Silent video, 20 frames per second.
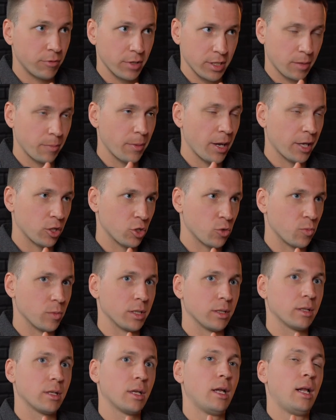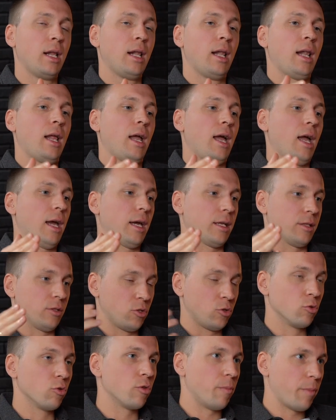risk management and
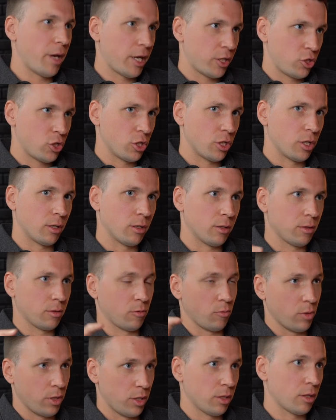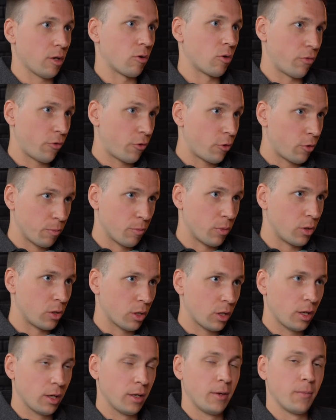do the matching within our firm
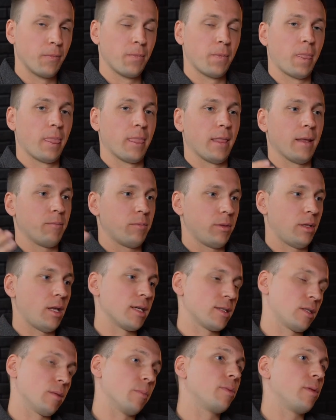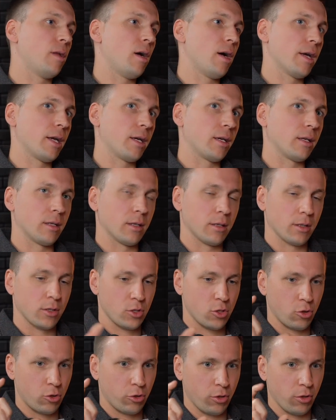book, plus applying
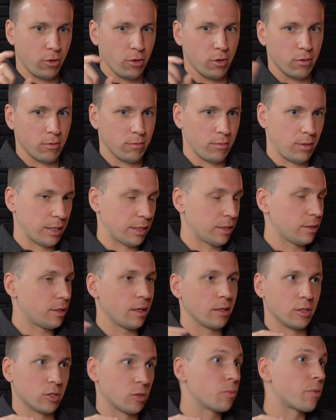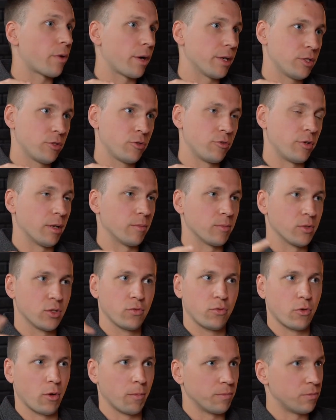certain like tailored price trims
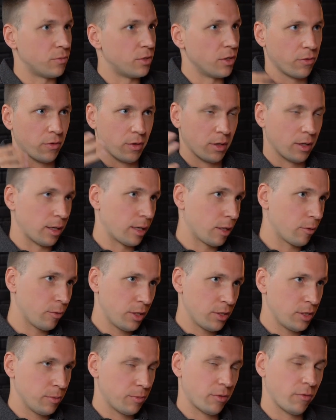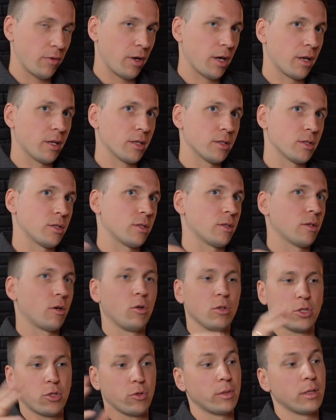from different liquidity providers,
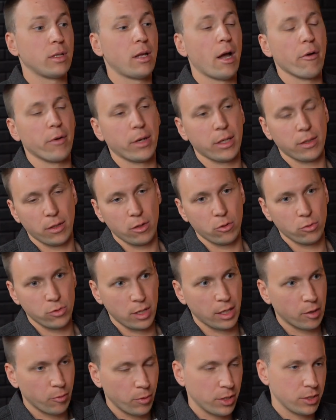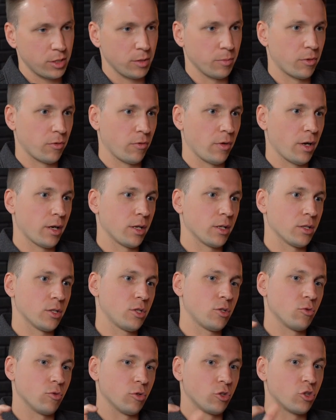also allowing those liquidity
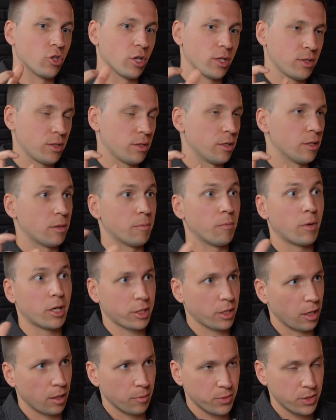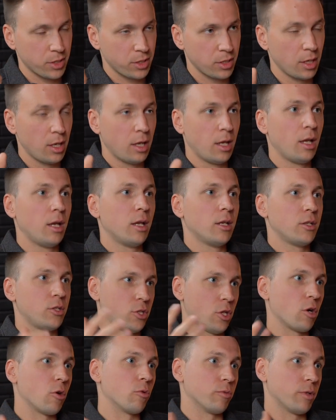providers to adjust their markups
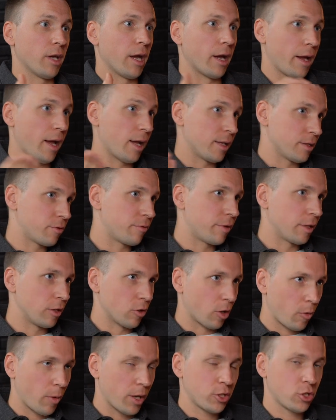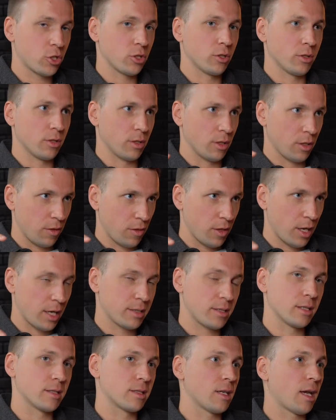So yeah, answering your question,
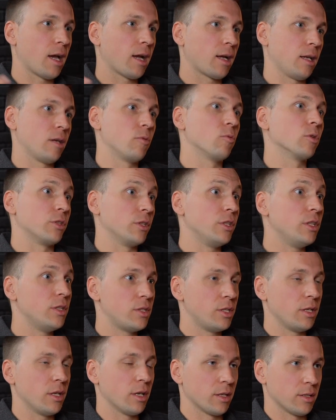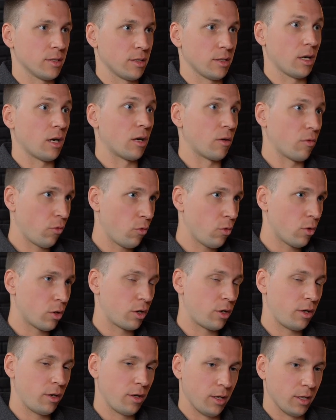that's exactly what ECNs are
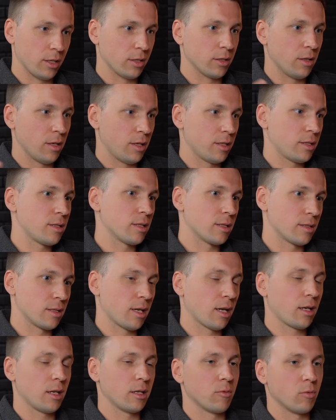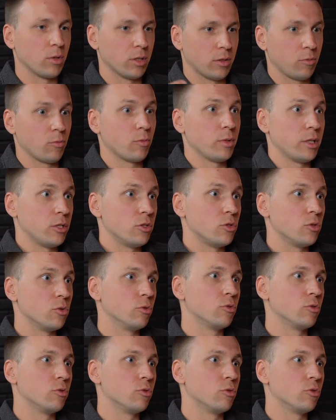for. And that's exactly what we do